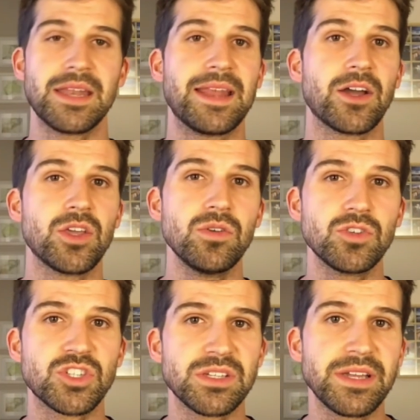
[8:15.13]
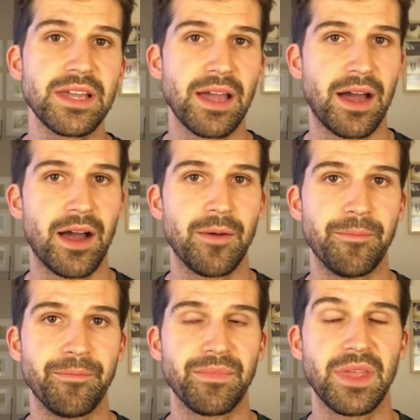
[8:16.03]
Now, usually,
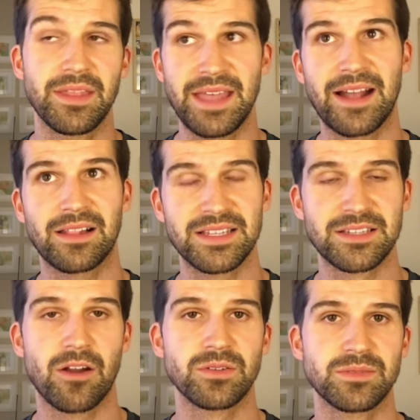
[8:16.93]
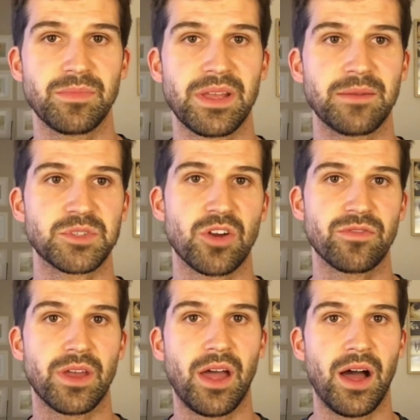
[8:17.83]
at that class there I was being
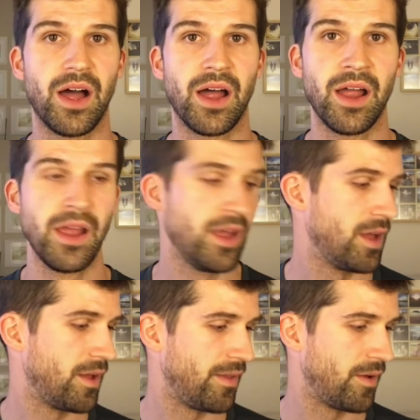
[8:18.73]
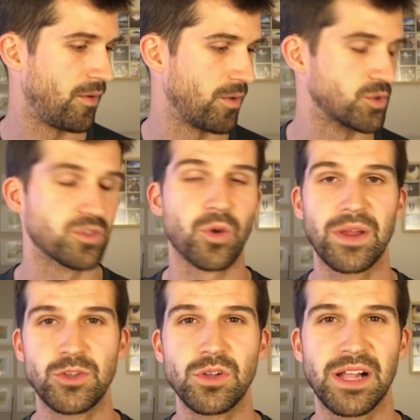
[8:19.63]
observed, it was with the
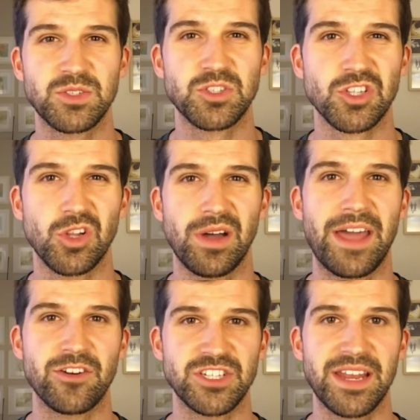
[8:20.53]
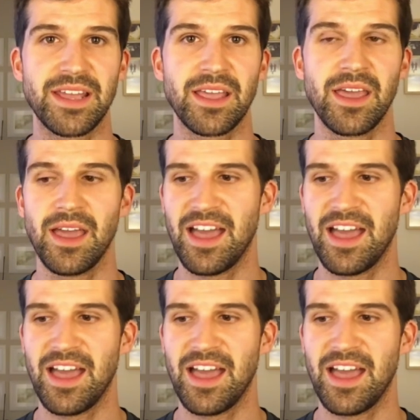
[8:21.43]
grade 2 class, which is a little energetic,